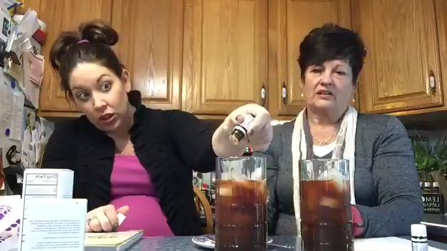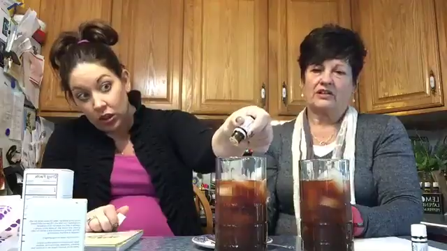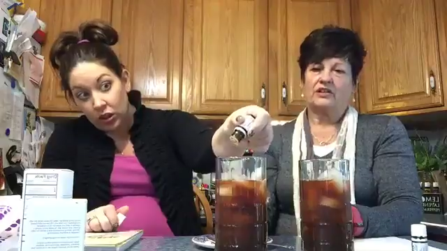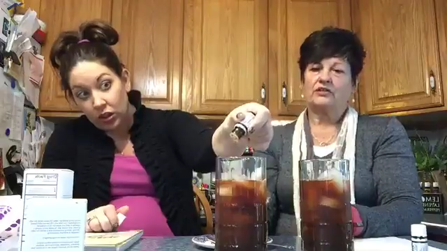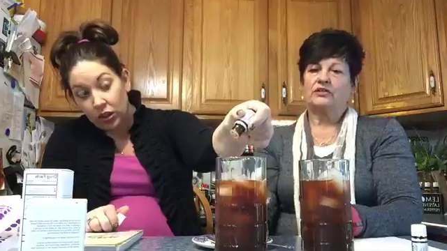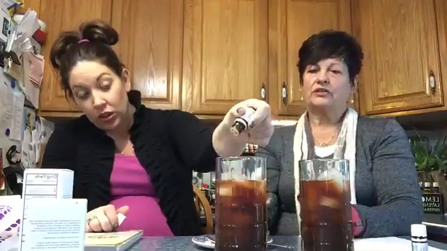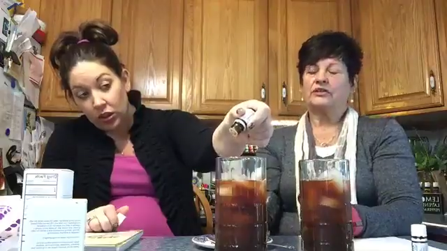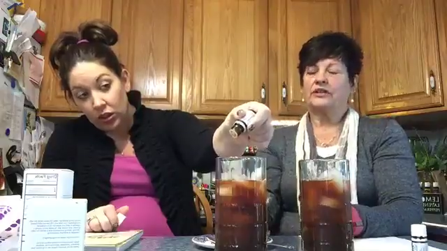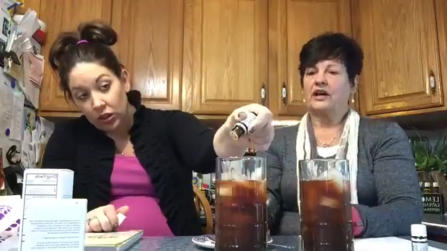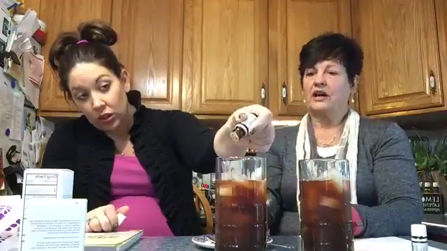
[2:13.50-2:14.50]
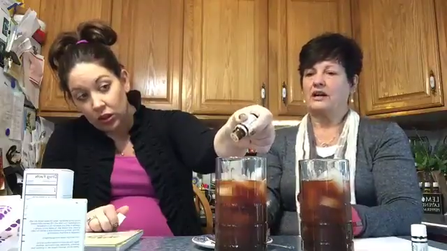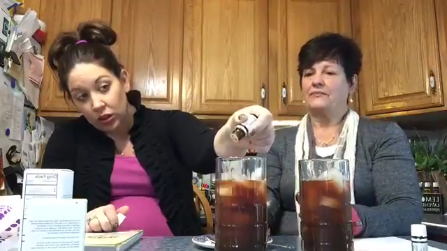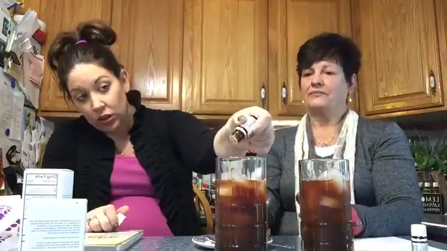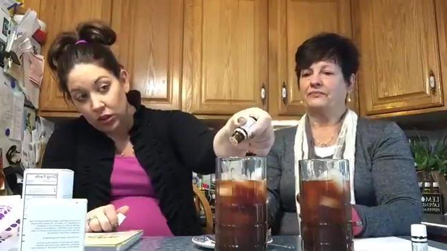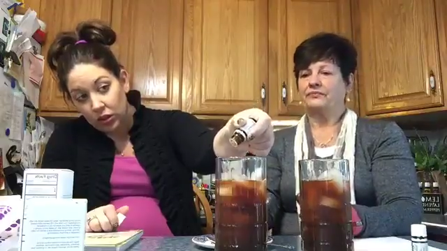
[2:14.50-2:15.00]
Speaker 1: You could
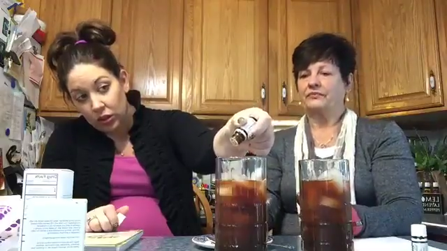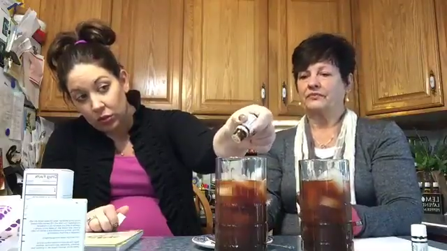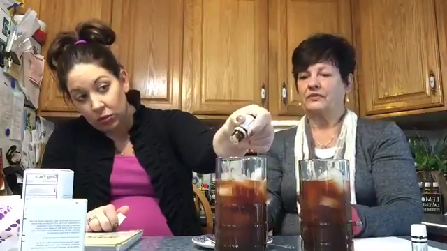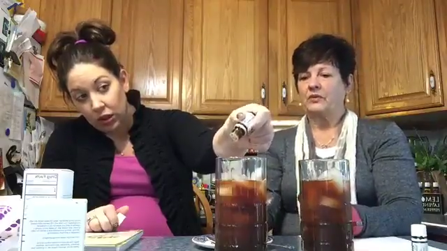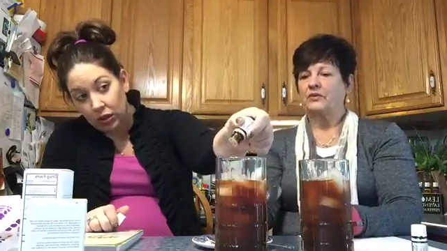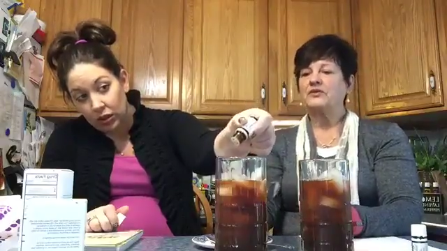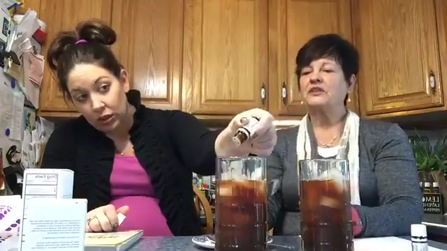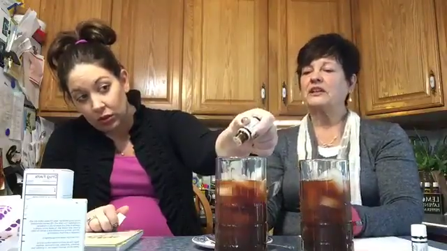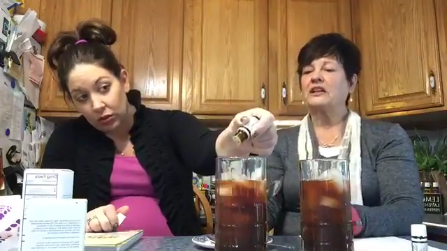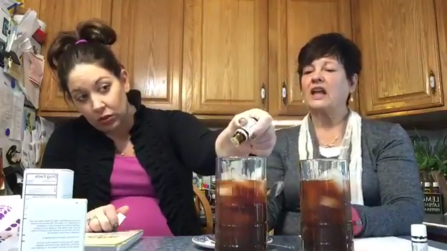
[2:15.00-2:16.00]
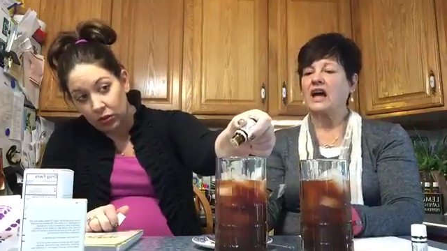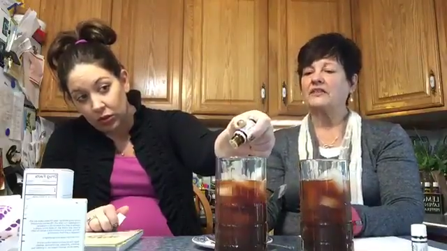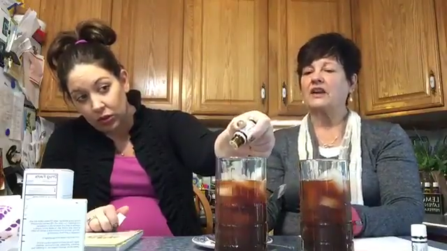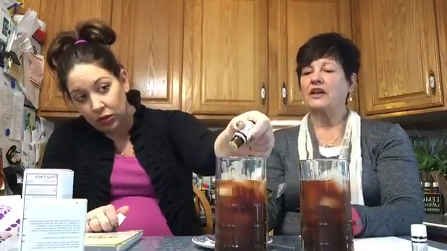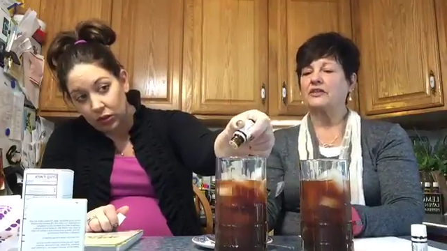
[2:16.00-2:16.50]
um, We've oh. seen a lot of
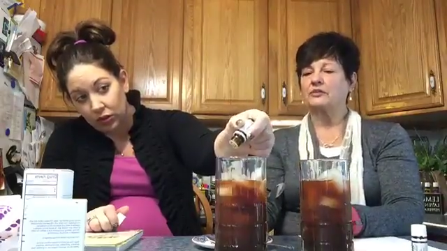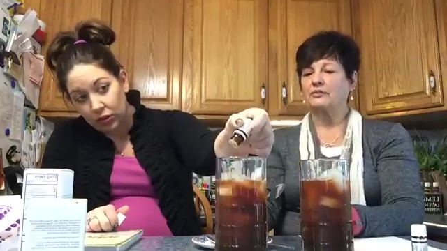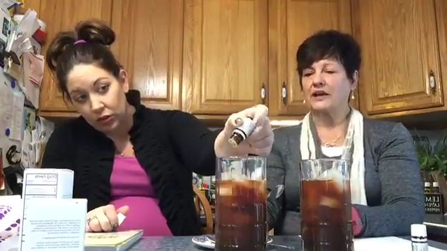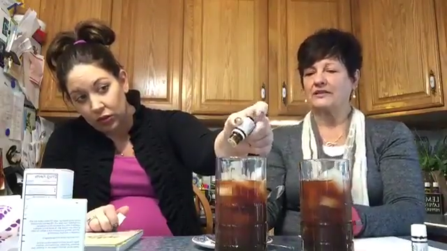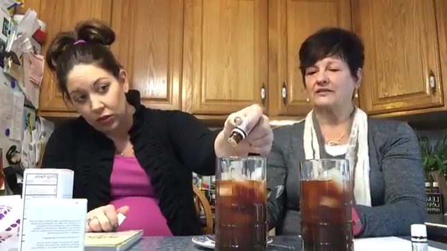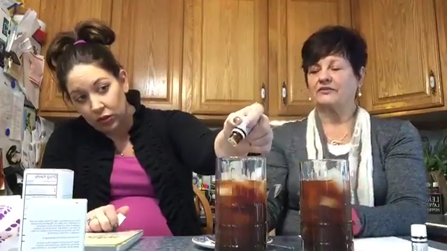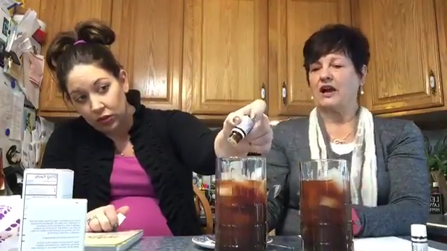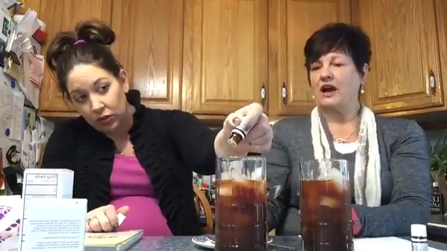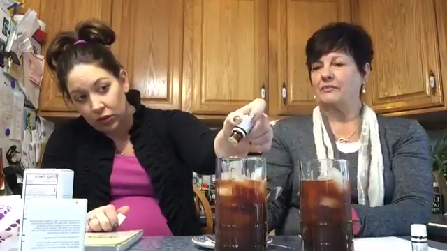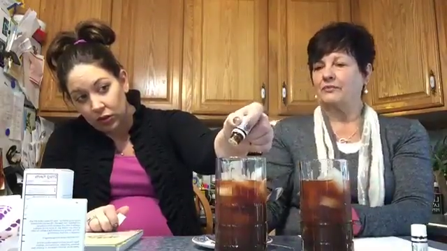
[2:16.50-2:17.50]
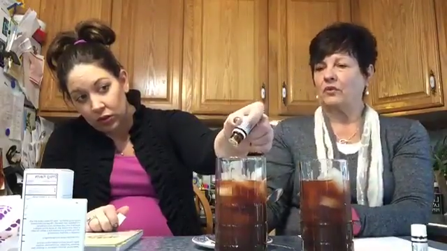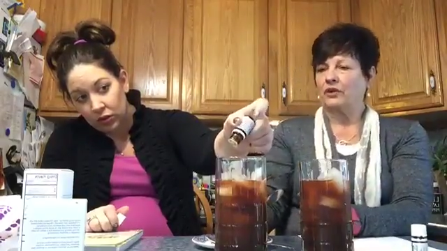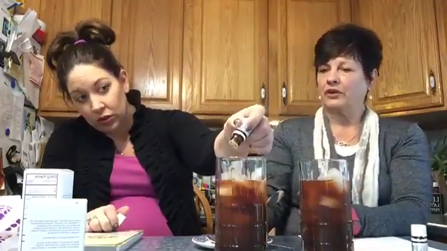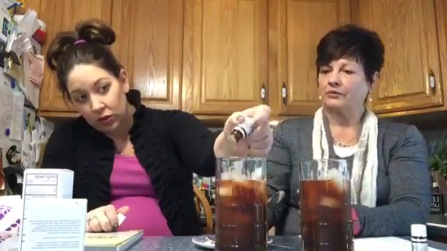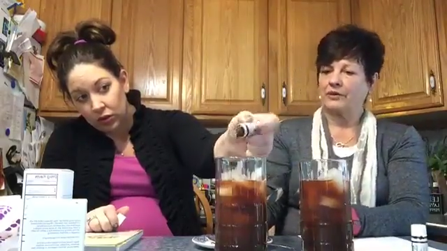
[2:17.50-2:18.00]
other re- um,
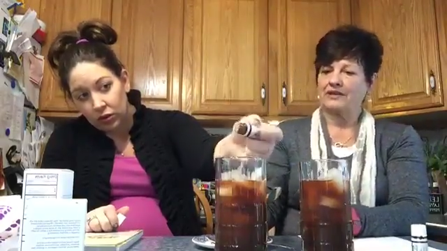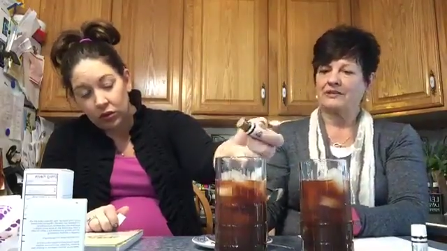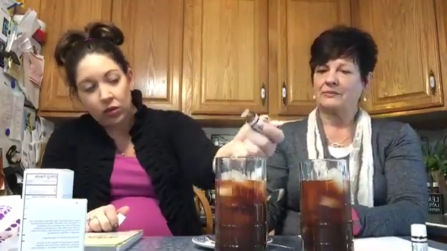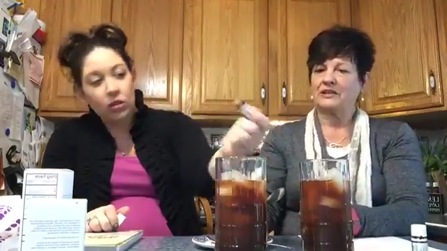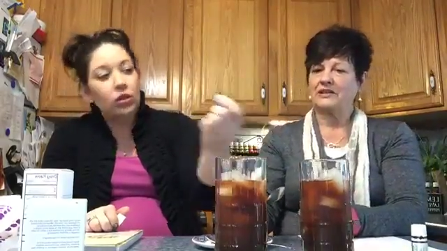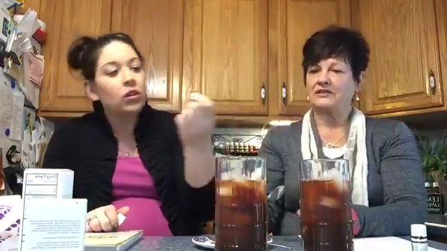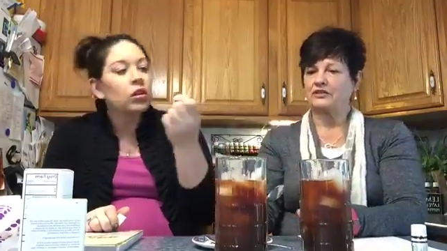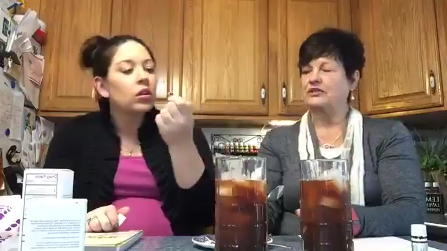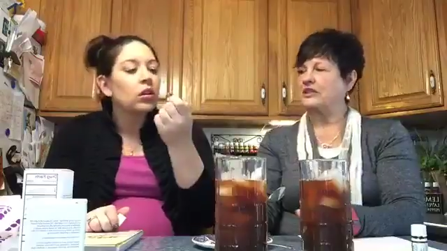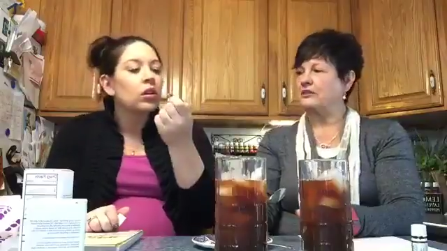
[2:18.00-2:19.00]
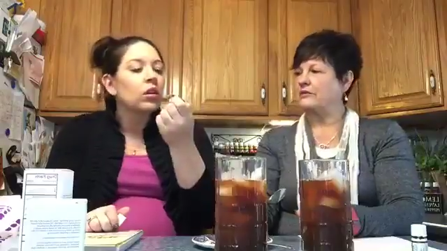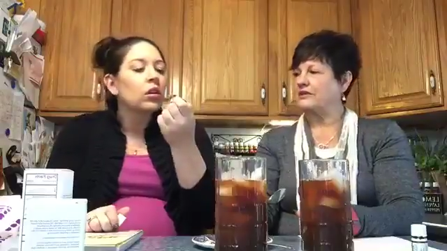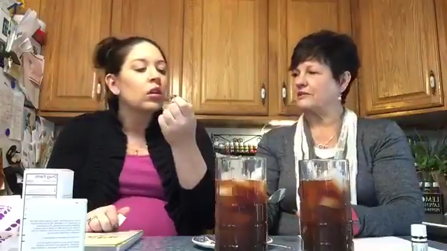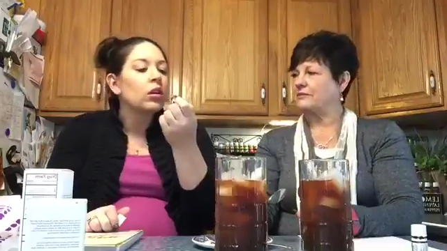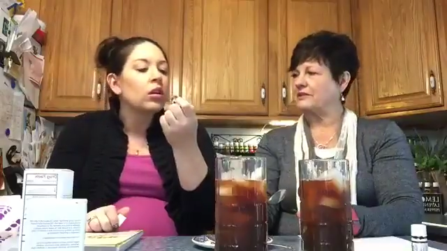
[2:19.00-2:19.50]
oil recipes or tea
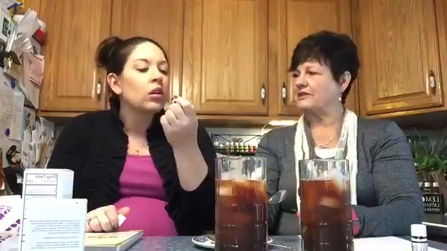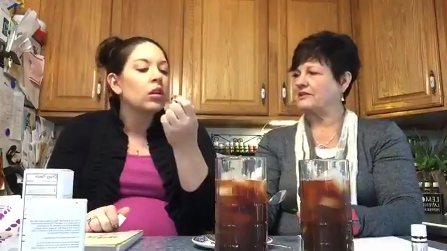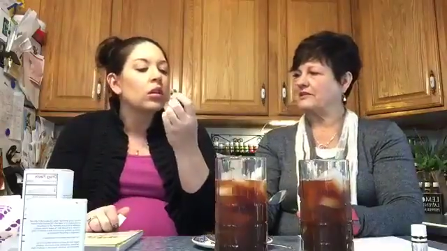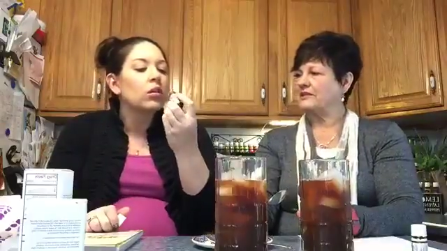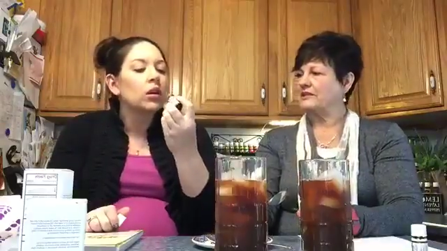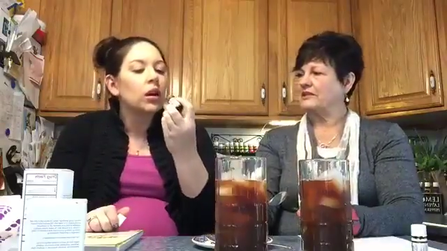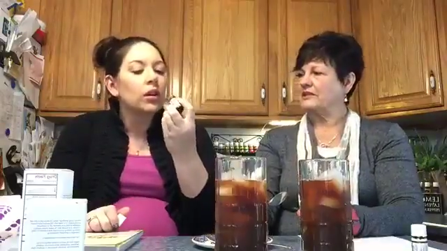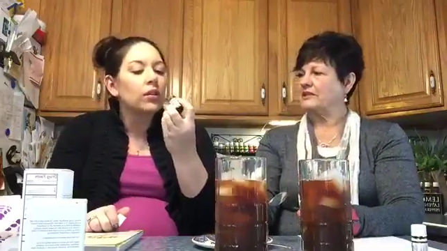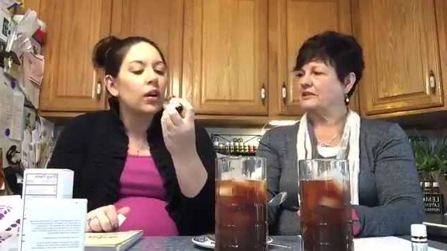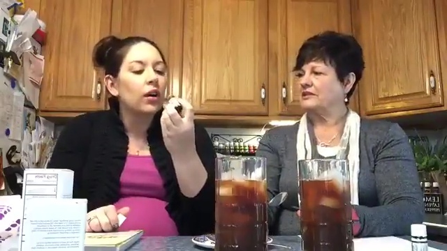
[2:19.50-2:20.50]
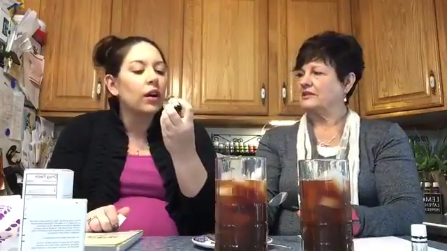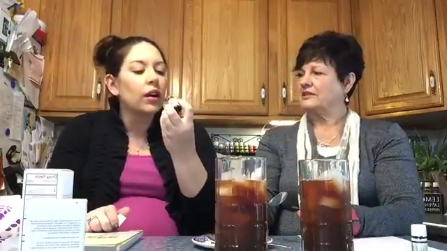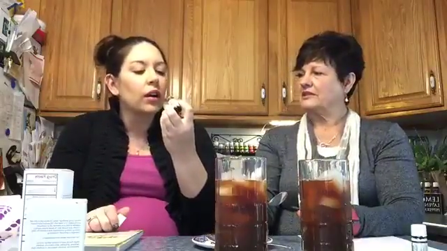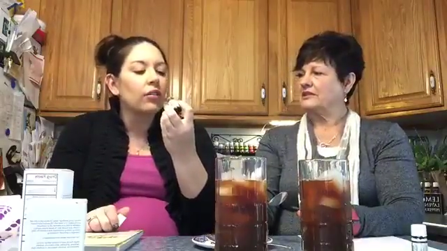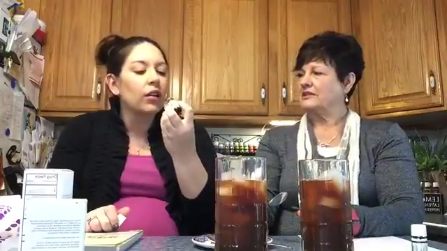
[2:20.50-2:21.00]
recipes. You did. Sorry, I
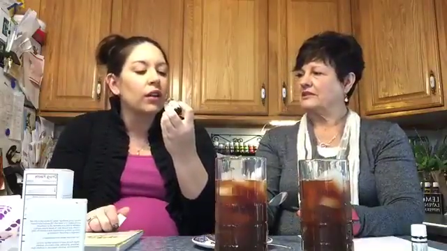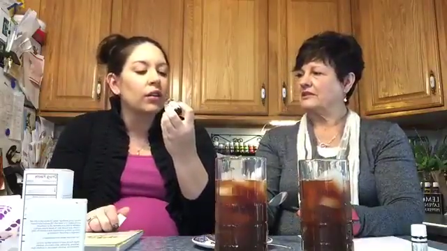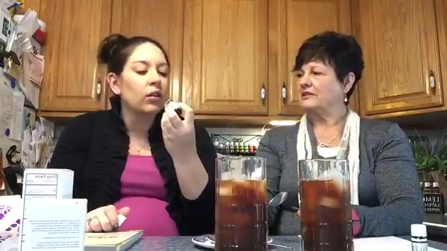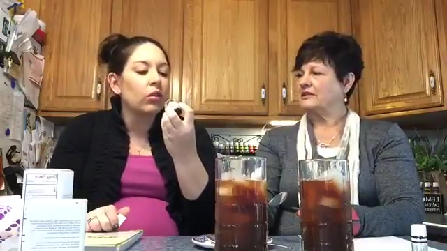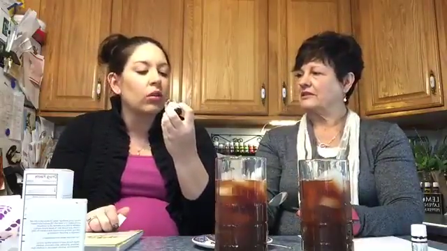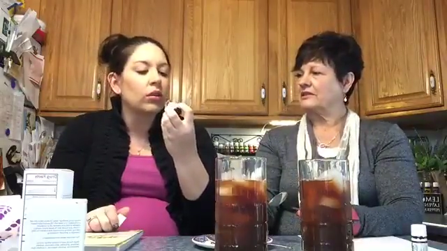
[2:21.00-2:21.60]
gotta find the whole.